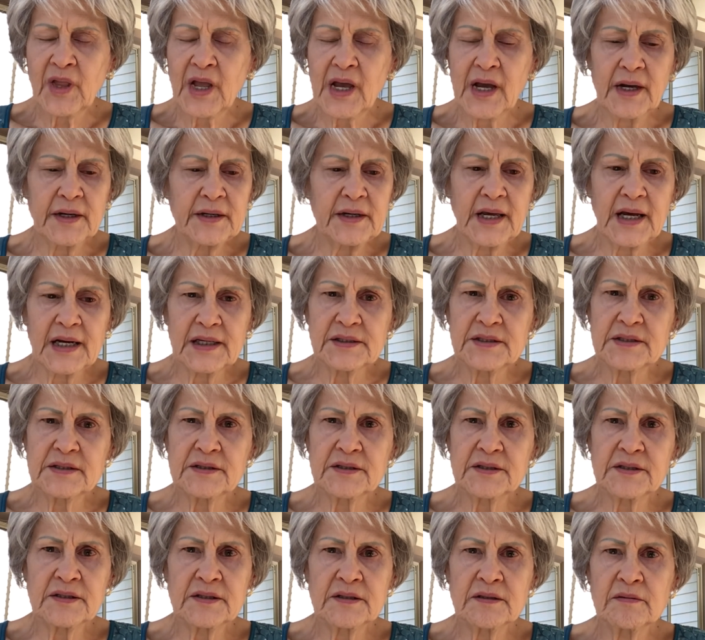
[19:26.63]
it
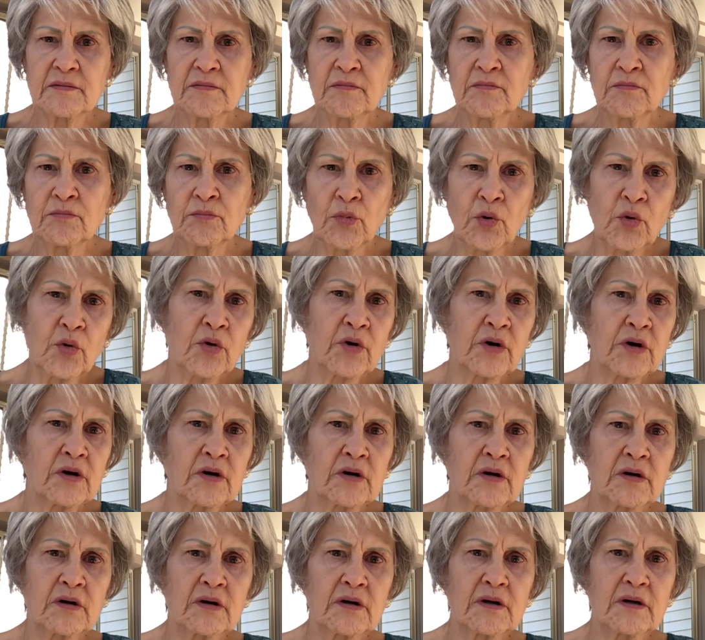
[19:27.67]
gets
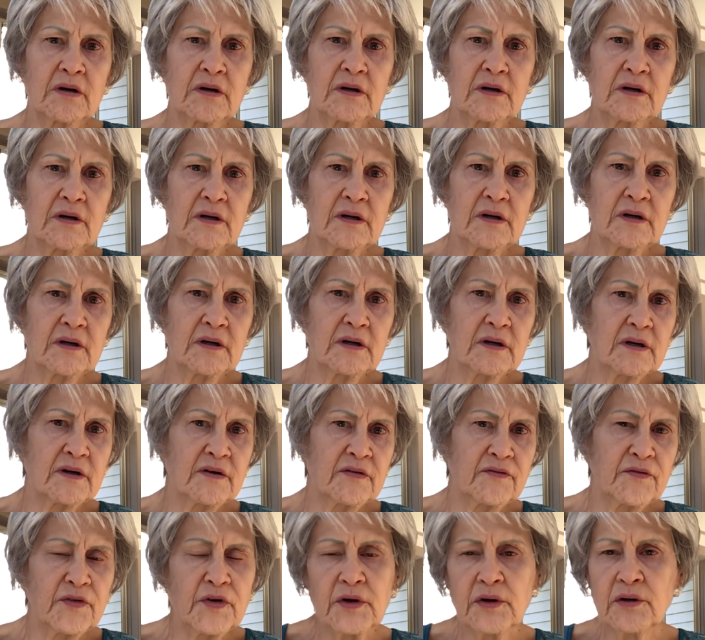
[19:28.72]
more
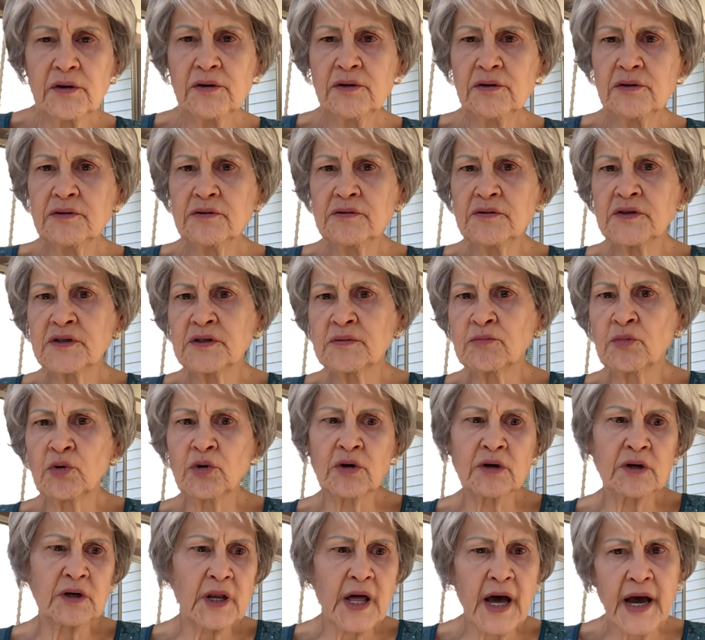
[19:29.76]
views,
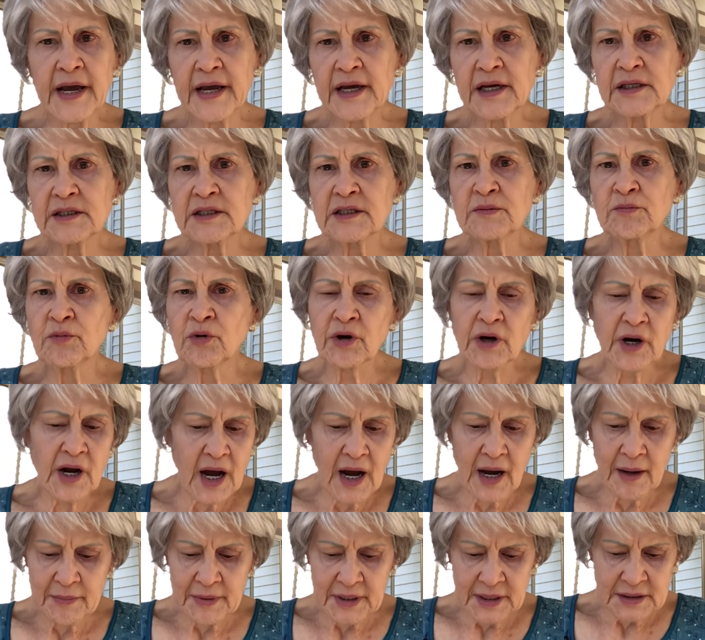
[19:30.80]
more likes, more
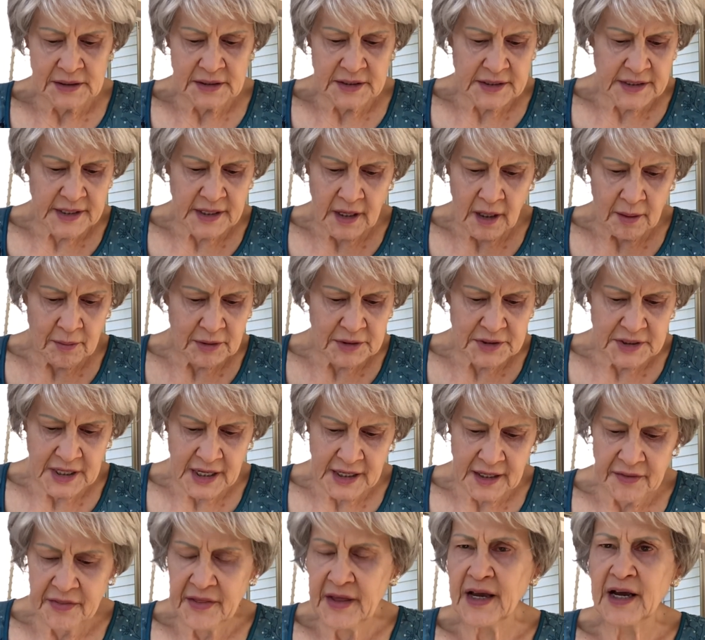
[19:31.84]
comments than almost
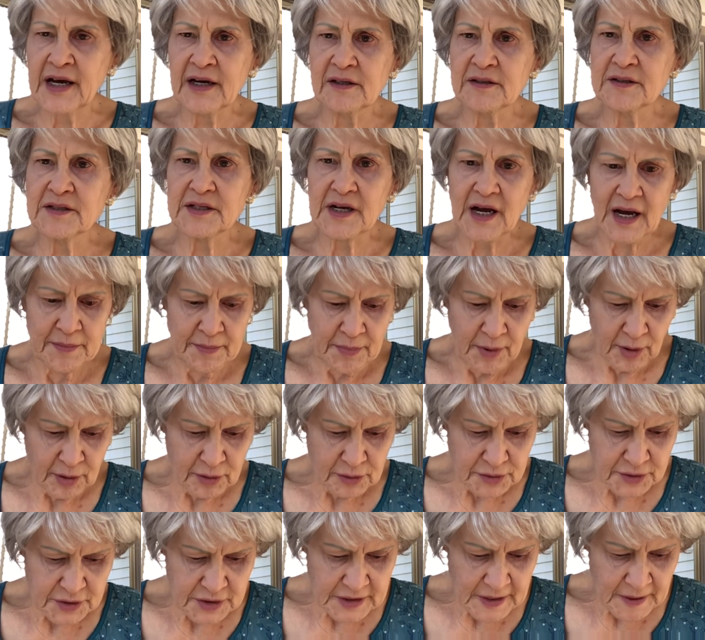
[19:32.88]
anything else I
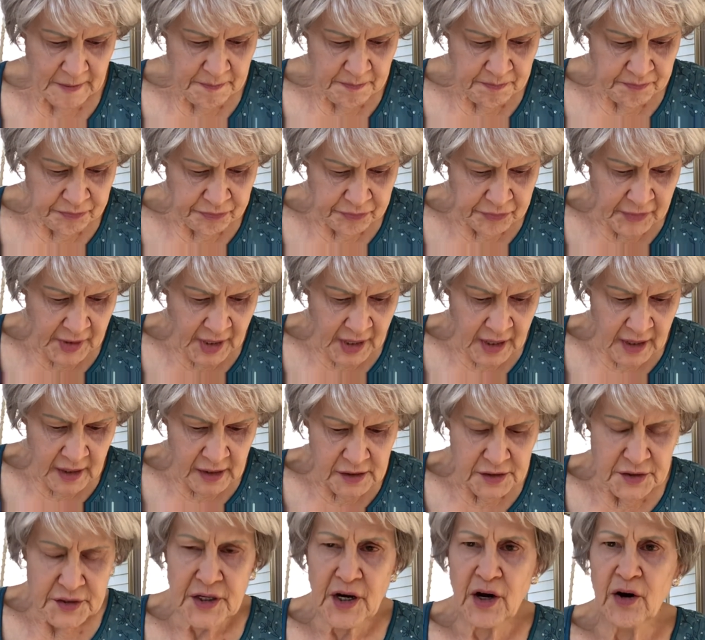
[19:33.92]
post.
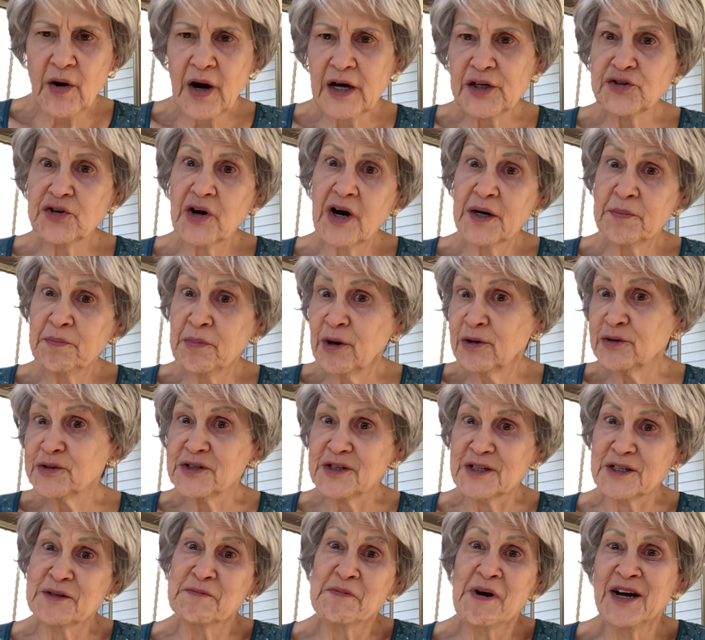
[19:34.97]
So I try to post
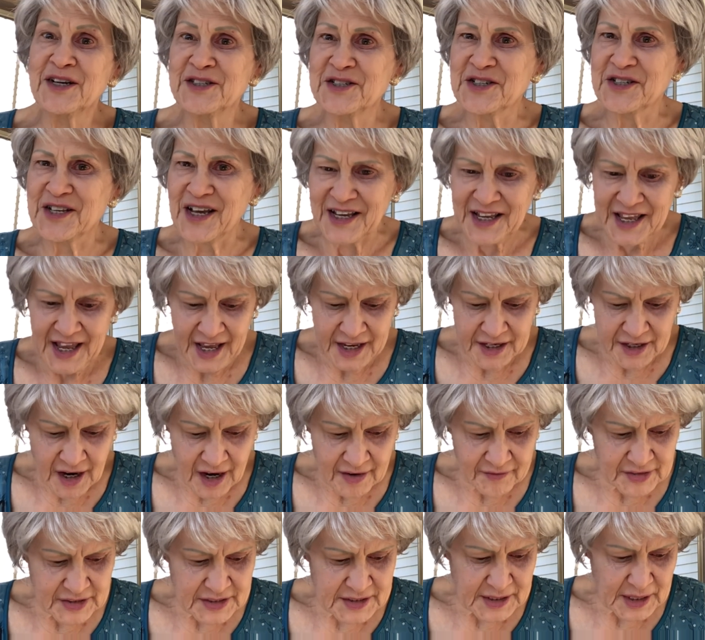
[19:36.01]
as much as I can,
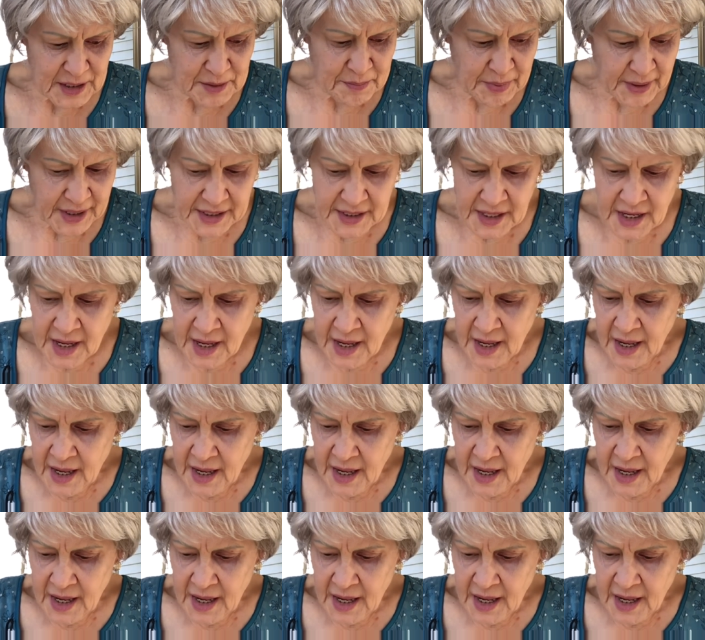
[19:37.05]
obviously, but